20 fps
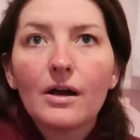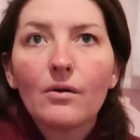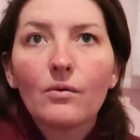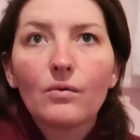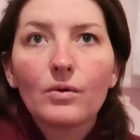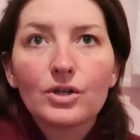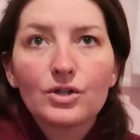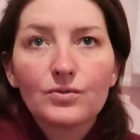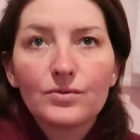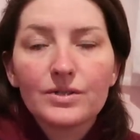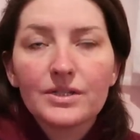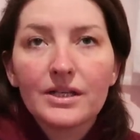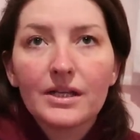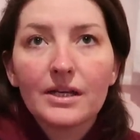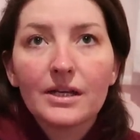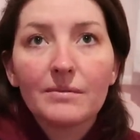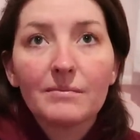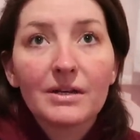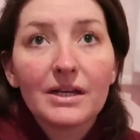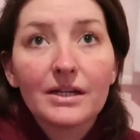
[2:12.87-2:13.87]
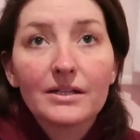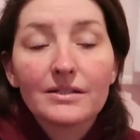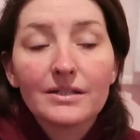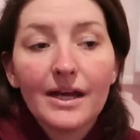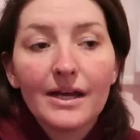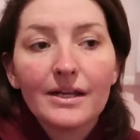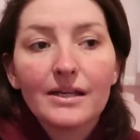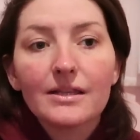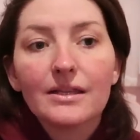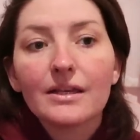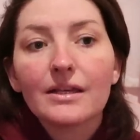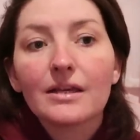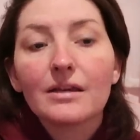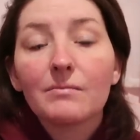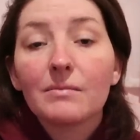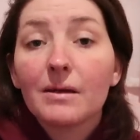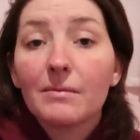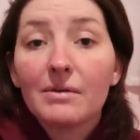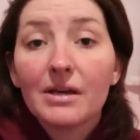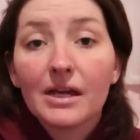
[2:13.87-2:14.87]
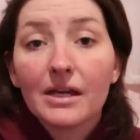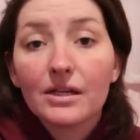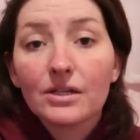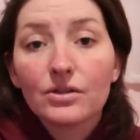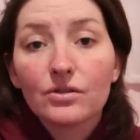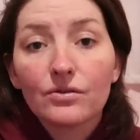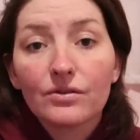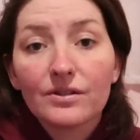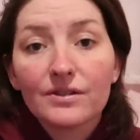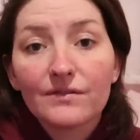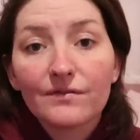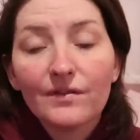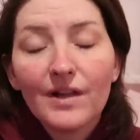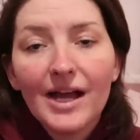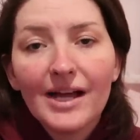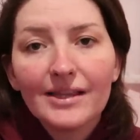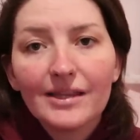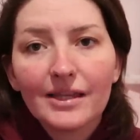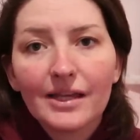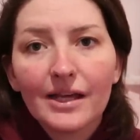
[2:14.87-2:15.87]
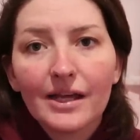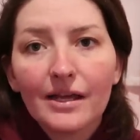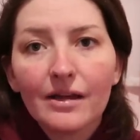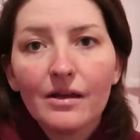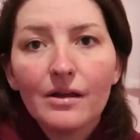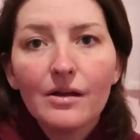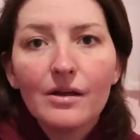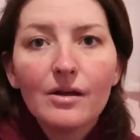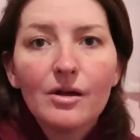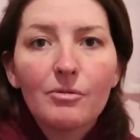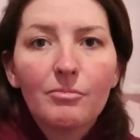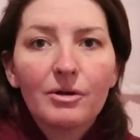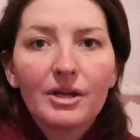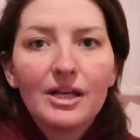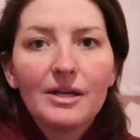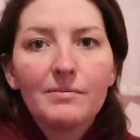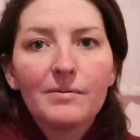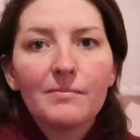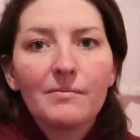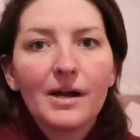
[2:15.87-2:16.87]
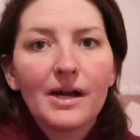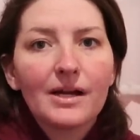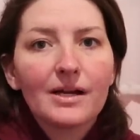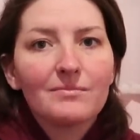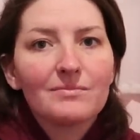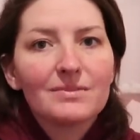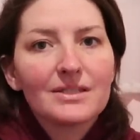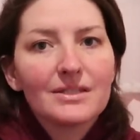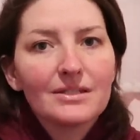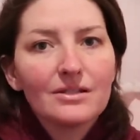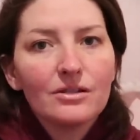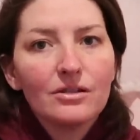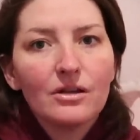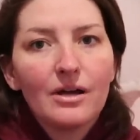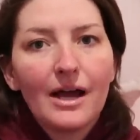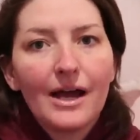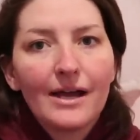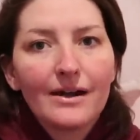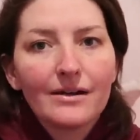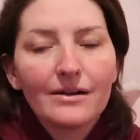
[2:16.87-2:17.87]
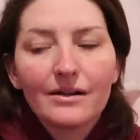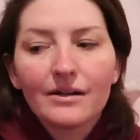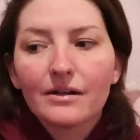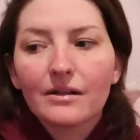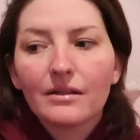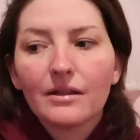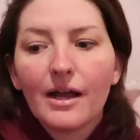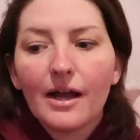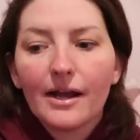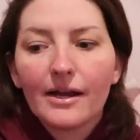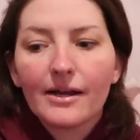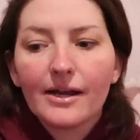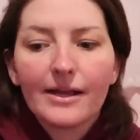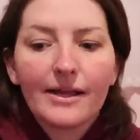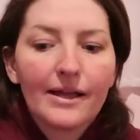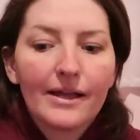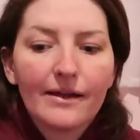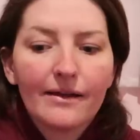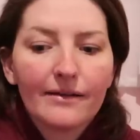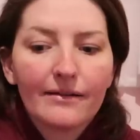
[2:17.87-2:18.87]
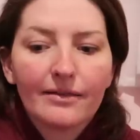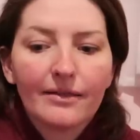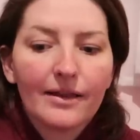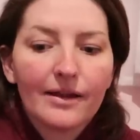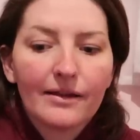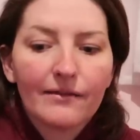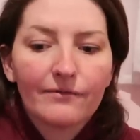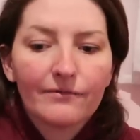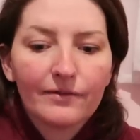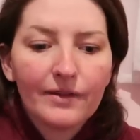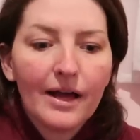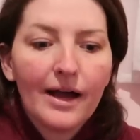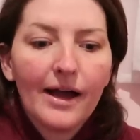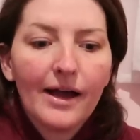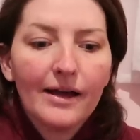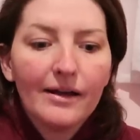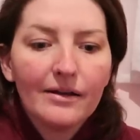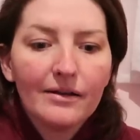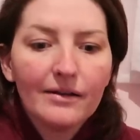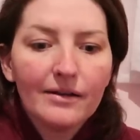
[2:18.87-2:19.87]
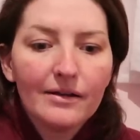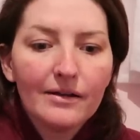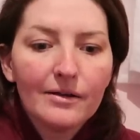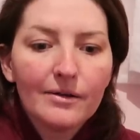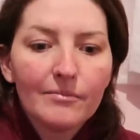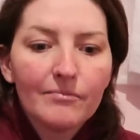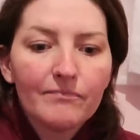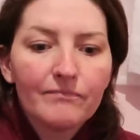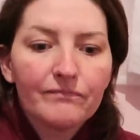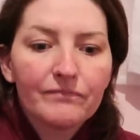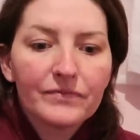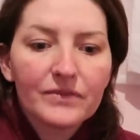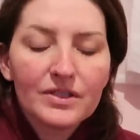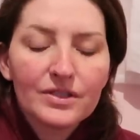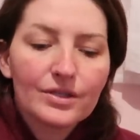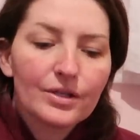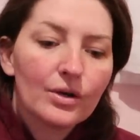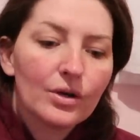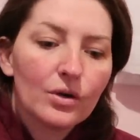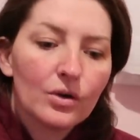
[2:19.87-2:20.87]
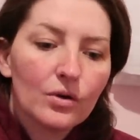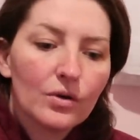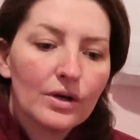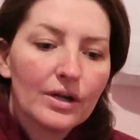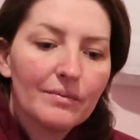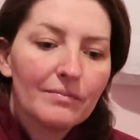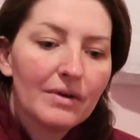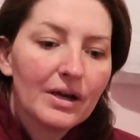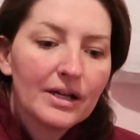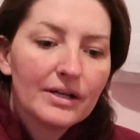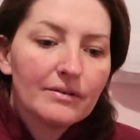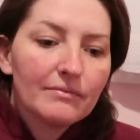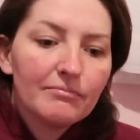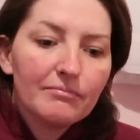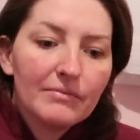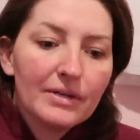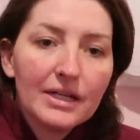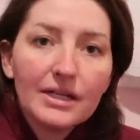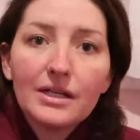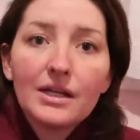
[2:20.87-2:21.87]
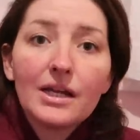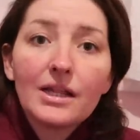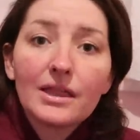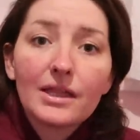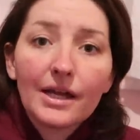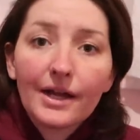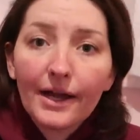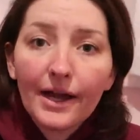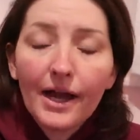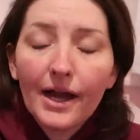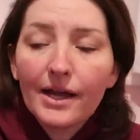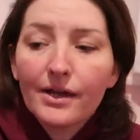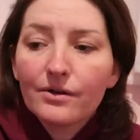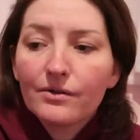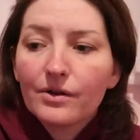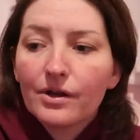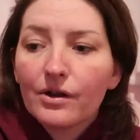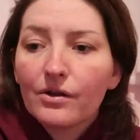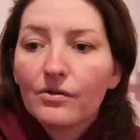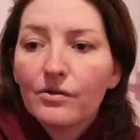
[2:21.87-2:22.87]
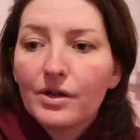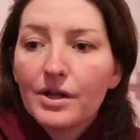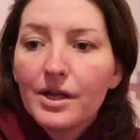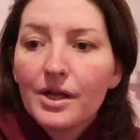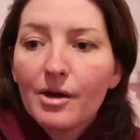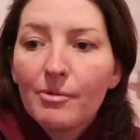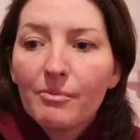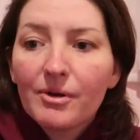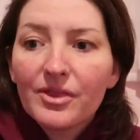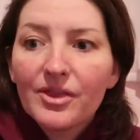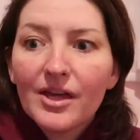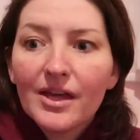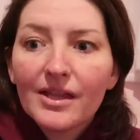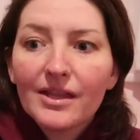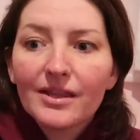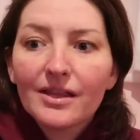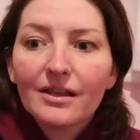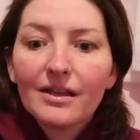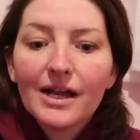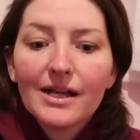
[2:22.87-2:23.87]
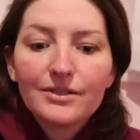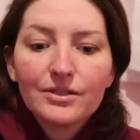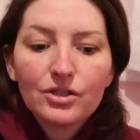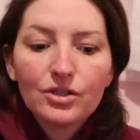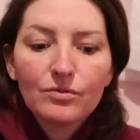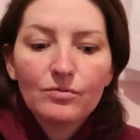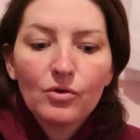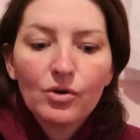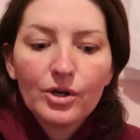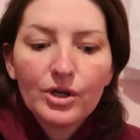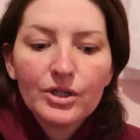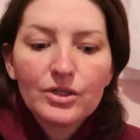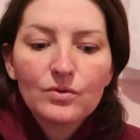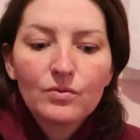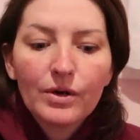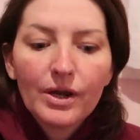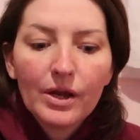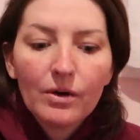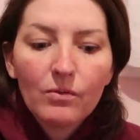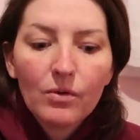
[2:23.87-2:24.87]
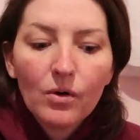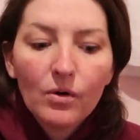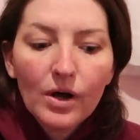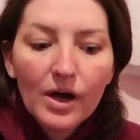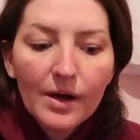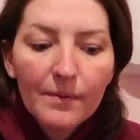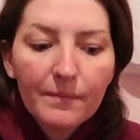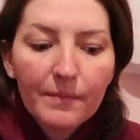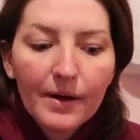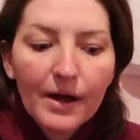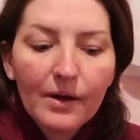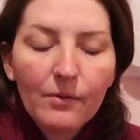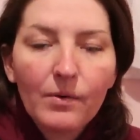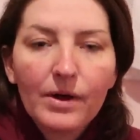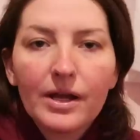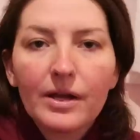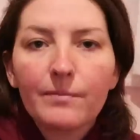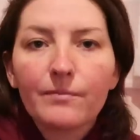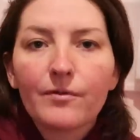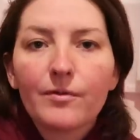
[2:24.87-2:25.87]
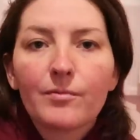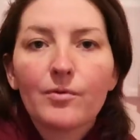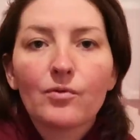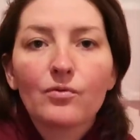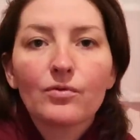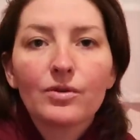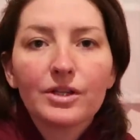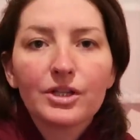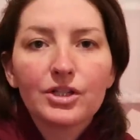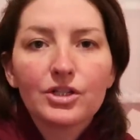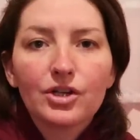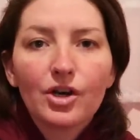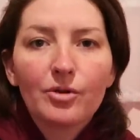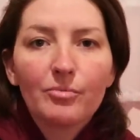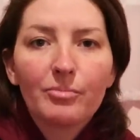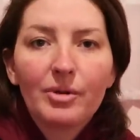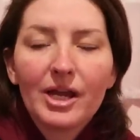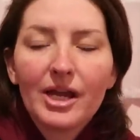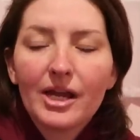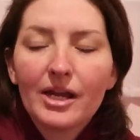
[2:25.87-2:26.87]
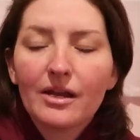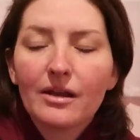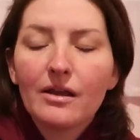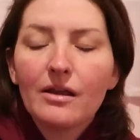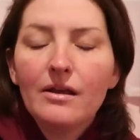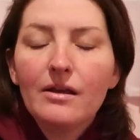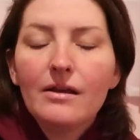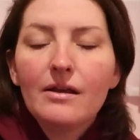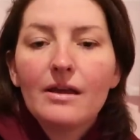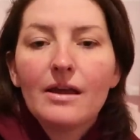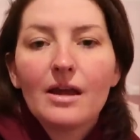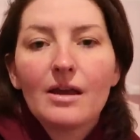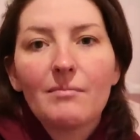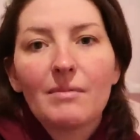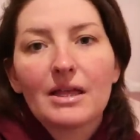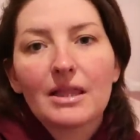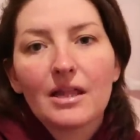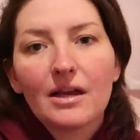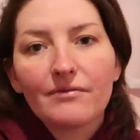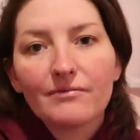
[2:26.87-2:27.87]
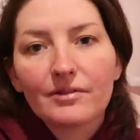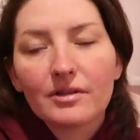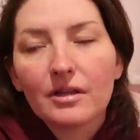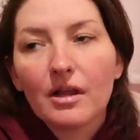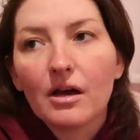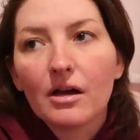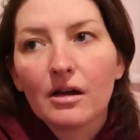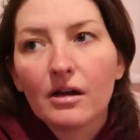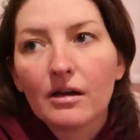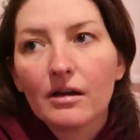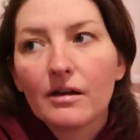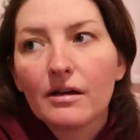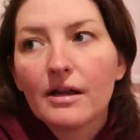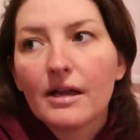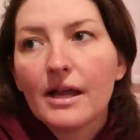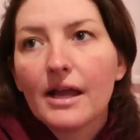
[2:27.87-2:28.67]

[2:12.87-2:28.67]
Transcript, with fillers: which was getting me excited, thinking maybe I can do this flat thing. But keep in mind, I'm still at an incline. I can't lay flat. So it might mean nothing. I don't know. But then the last two mornings when I woke up, I wake up from a really sharp pain in my left lung